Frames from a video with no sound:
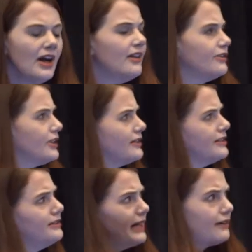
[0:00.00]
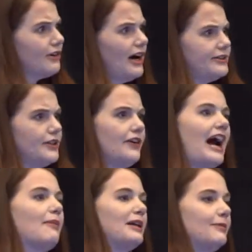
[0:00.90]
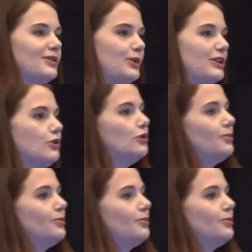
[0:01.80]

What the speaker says: There's also a lot of crossover happening between Google